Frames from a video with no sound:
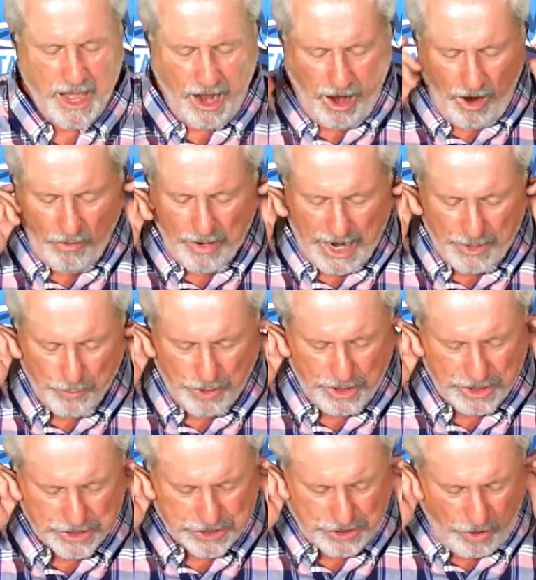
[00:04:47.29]
All right, we're going
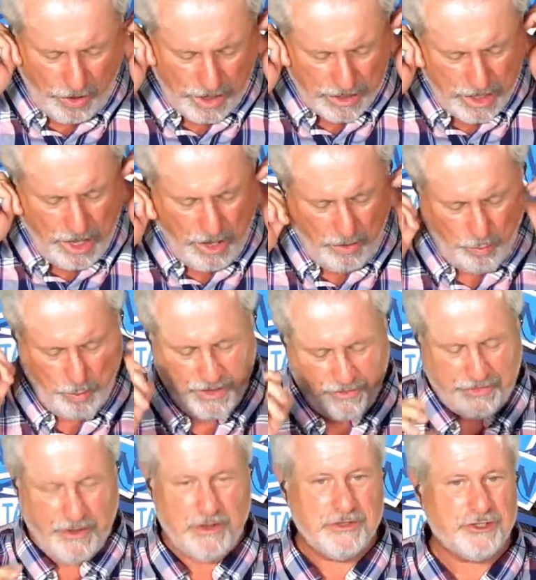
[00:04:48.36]
to start
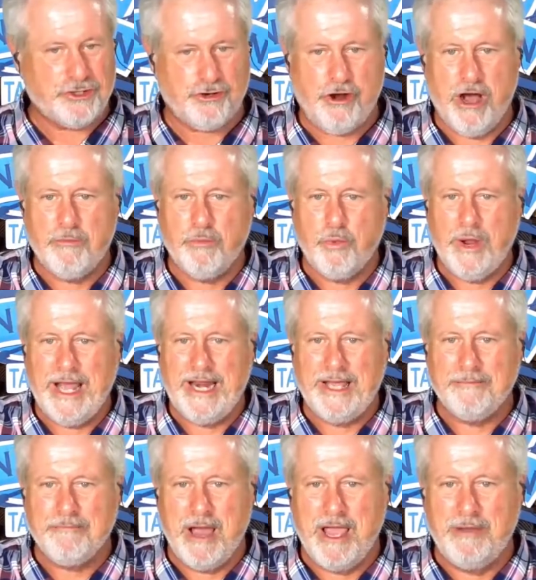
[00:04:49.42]
with Trump
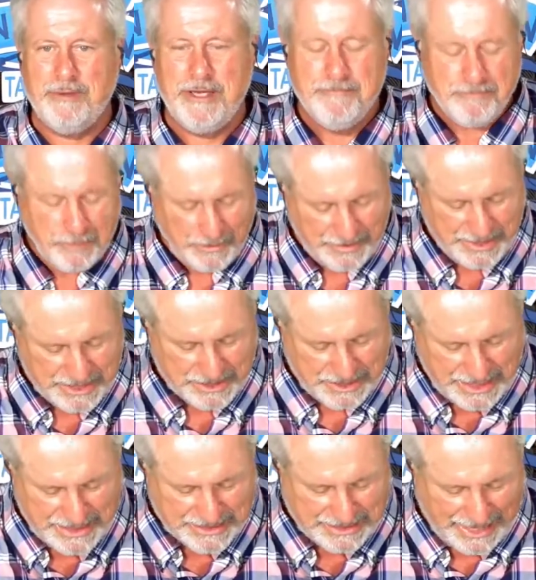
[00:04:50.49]
winning, baby. This
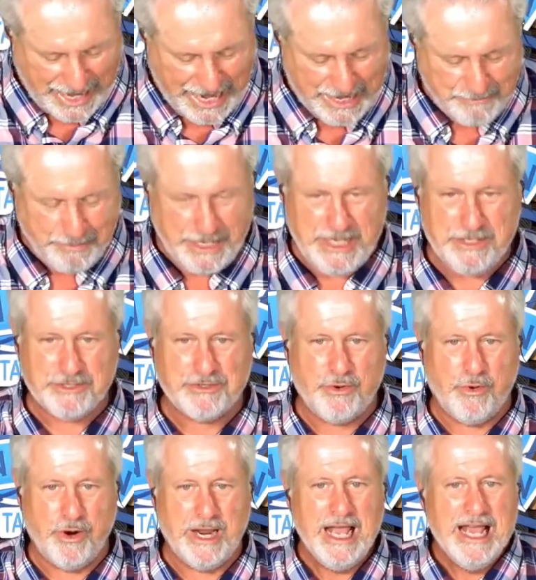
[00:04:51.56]
is an AP
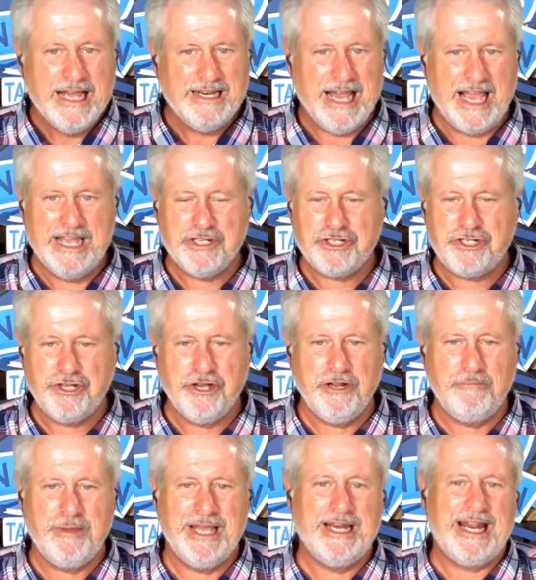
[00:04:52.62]
story. Now, it should
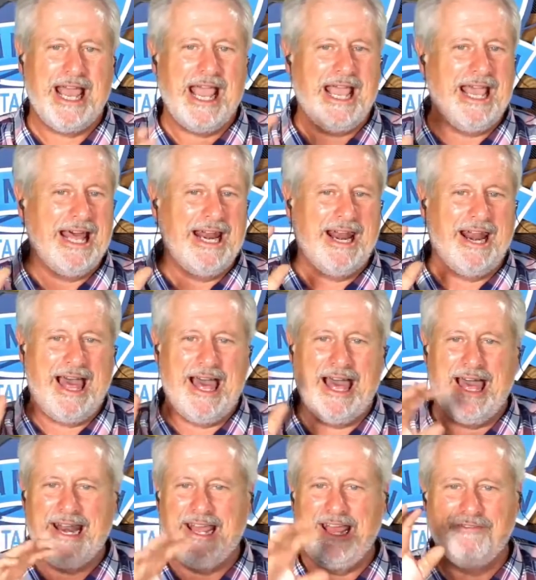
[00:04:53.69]
have been the
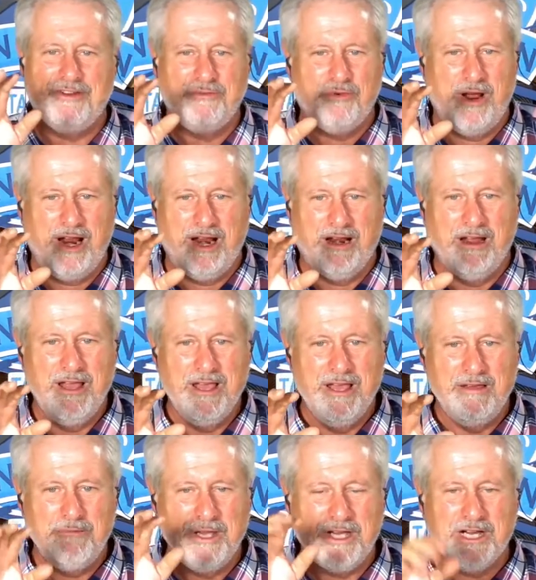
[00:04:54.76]
headline everywhere
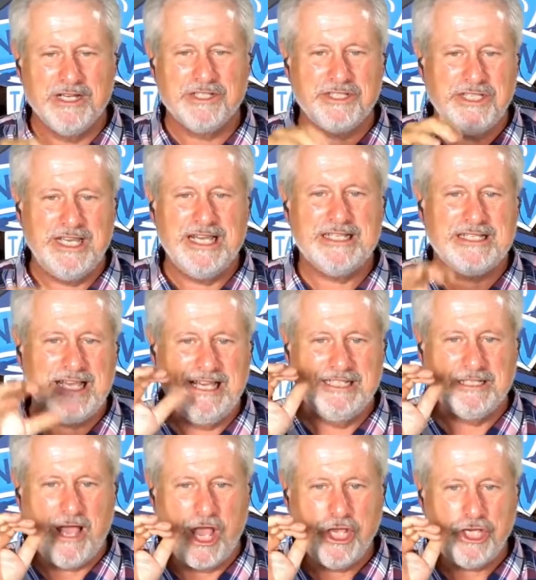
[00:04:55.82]
because this
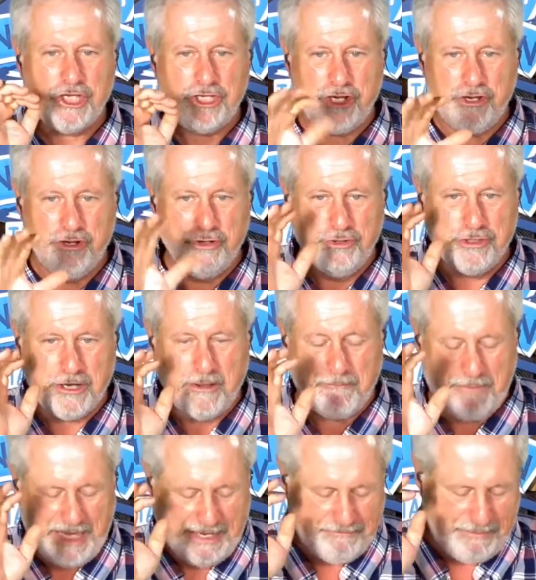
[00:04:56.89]
is huge,
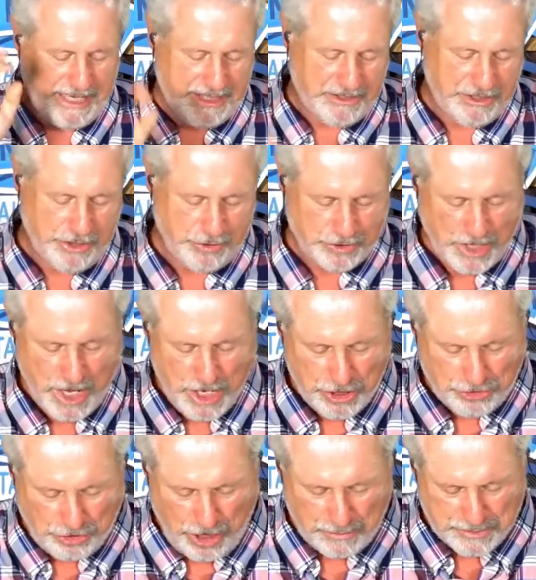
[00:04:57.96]
big news.
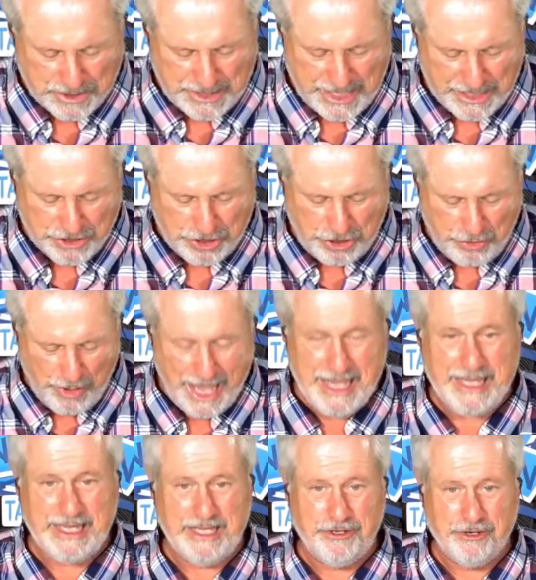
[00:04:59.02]
Trump says
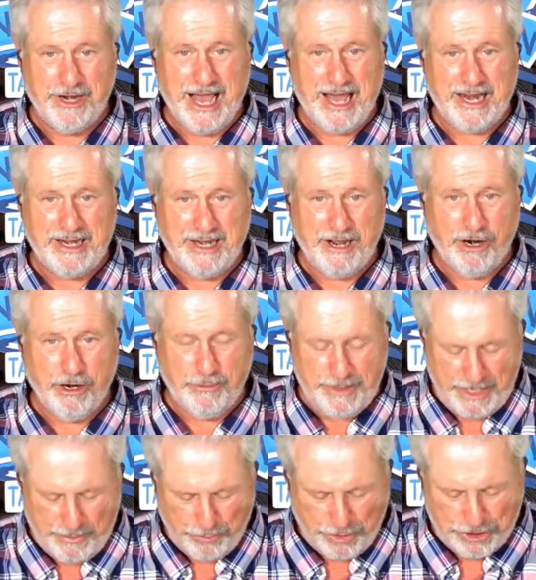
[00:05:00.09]
UAE, United Arab
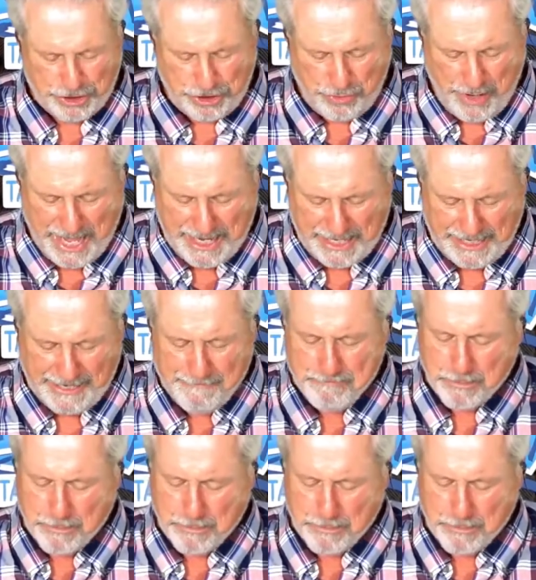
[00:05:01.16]
Emirates, UAE,